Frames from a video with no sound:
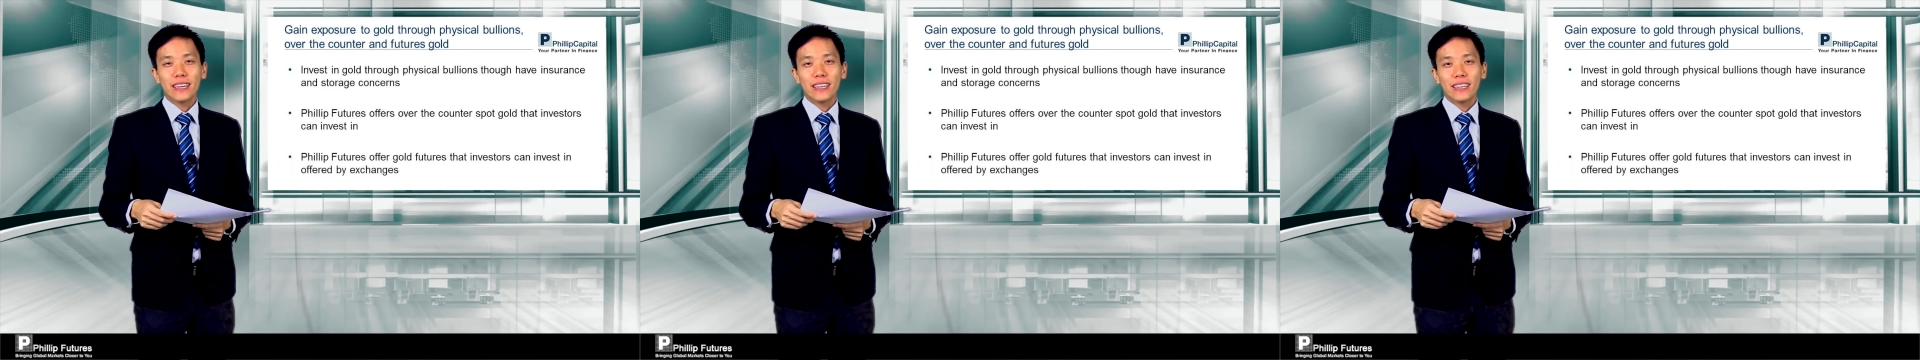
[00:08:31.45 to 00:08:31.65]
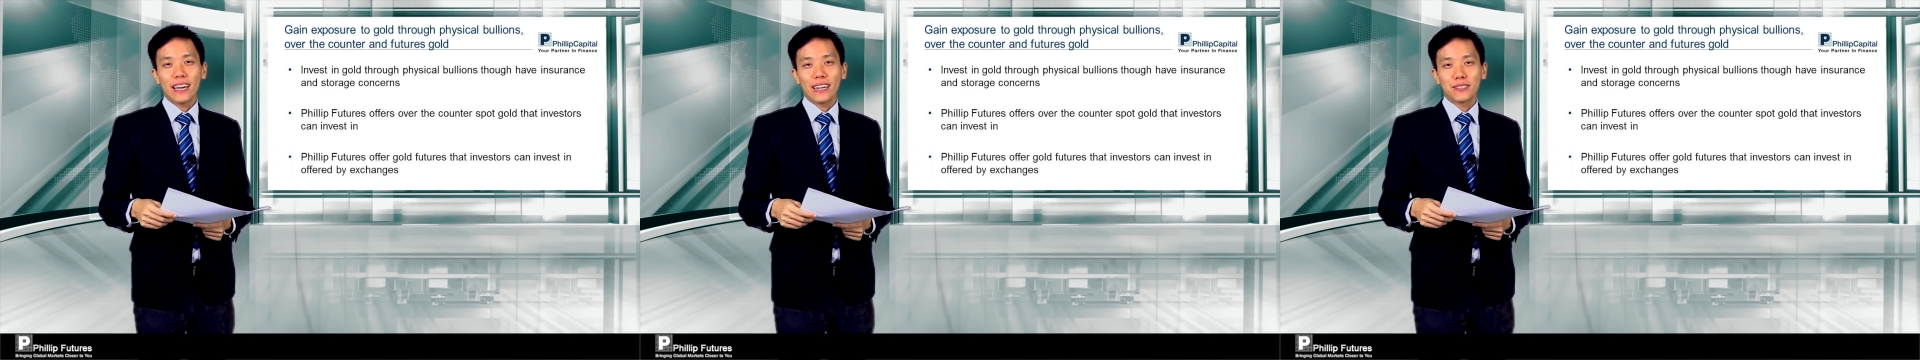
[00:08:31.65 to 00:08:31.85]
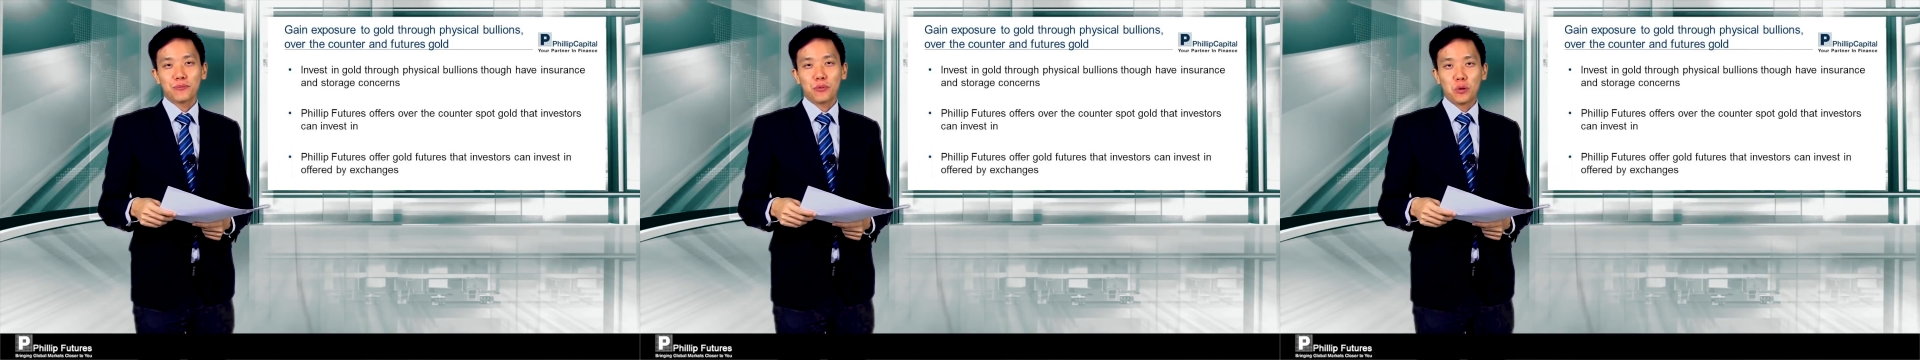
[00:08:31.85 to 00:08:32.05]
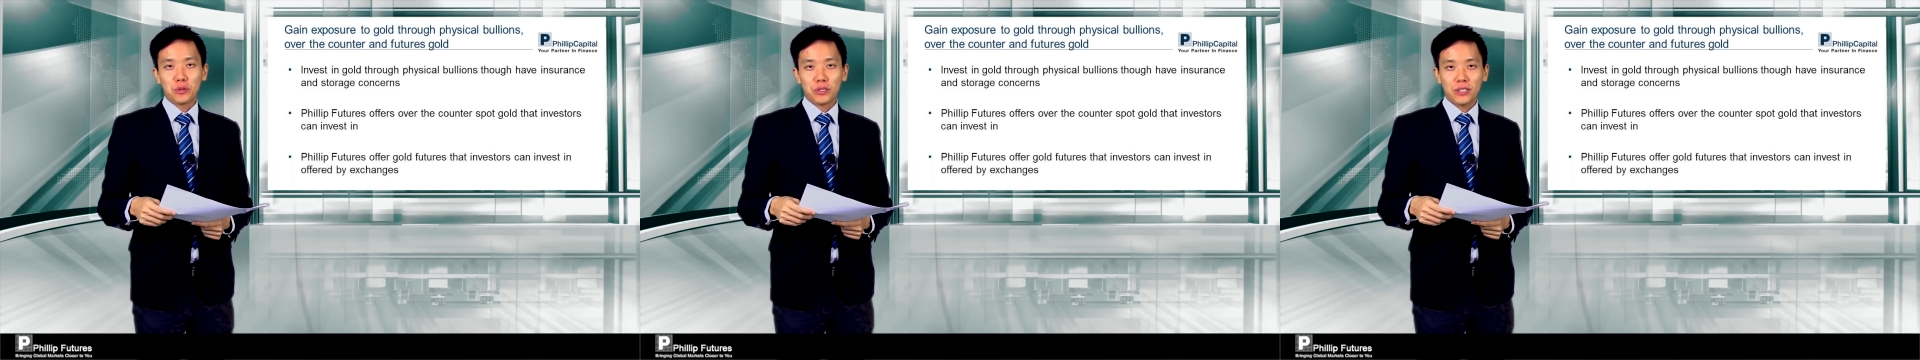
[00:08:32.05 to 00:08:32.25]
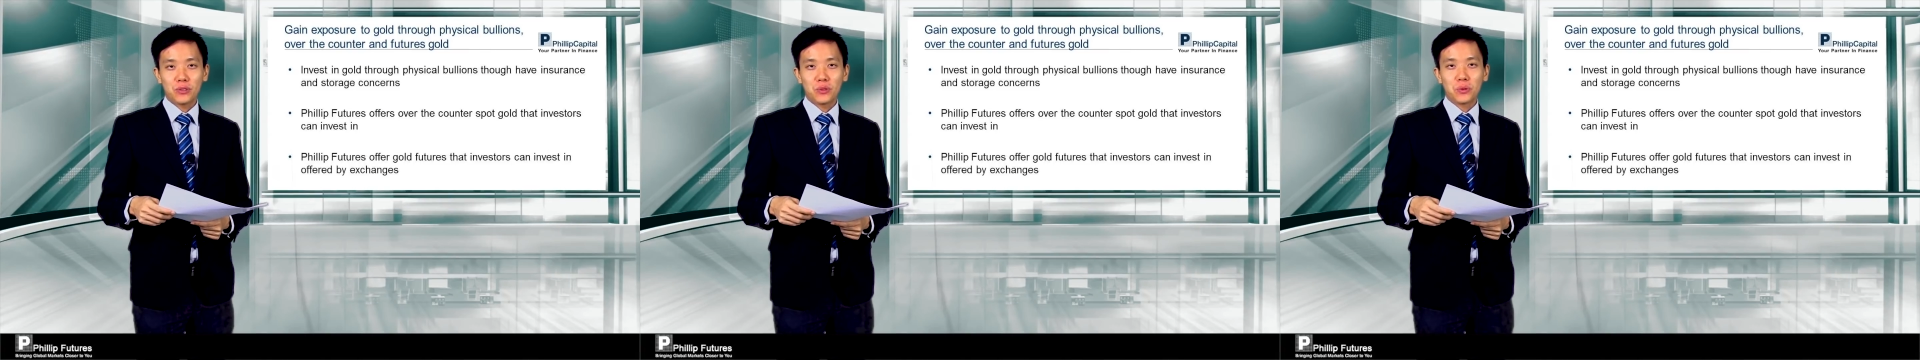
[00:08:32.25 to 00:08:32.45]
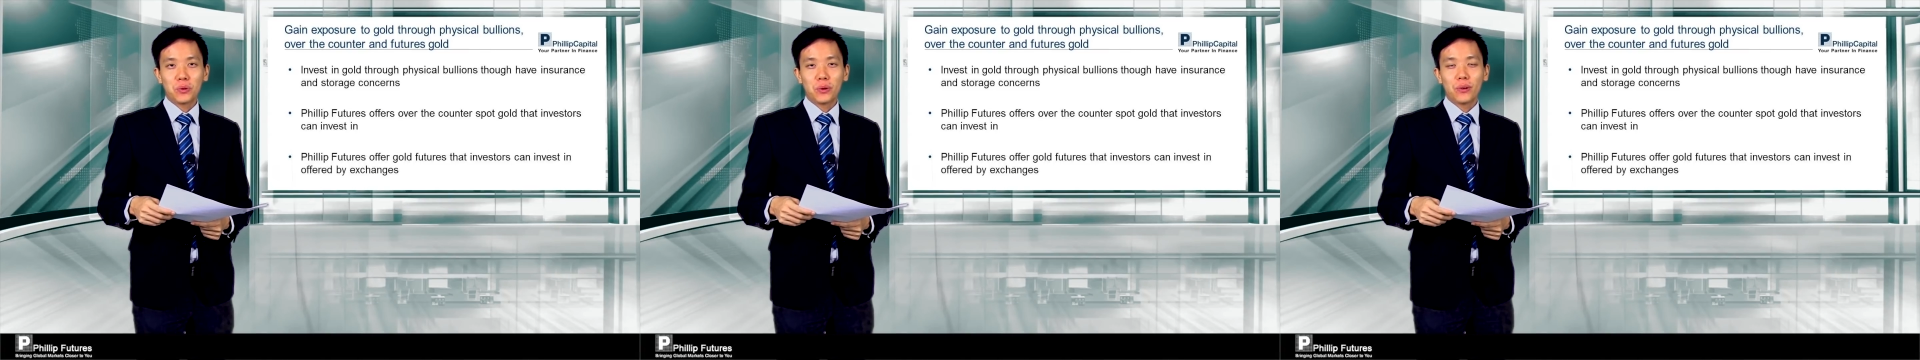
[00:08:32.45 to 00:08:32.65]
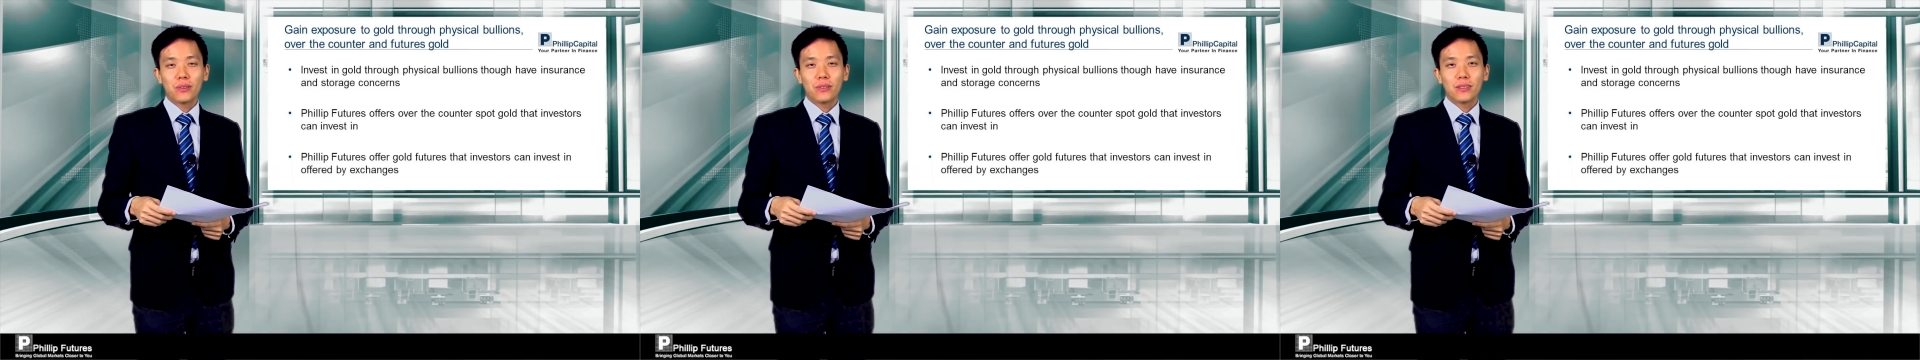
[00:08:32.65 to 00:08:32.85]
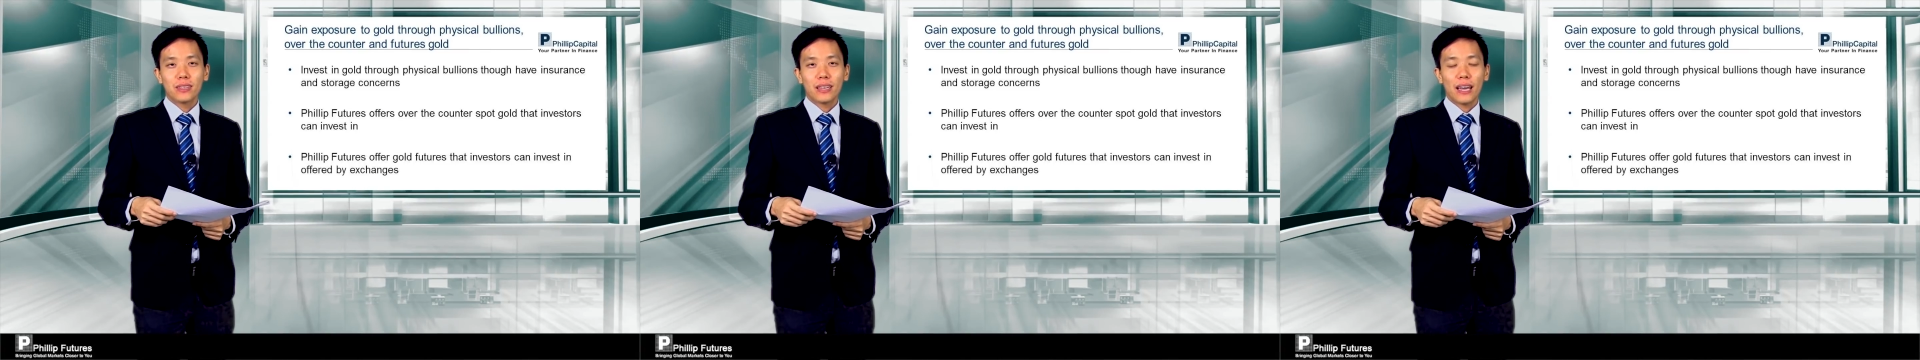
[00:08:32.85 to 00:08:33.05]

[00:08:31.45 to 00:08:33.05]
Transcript: gaining exposure to gold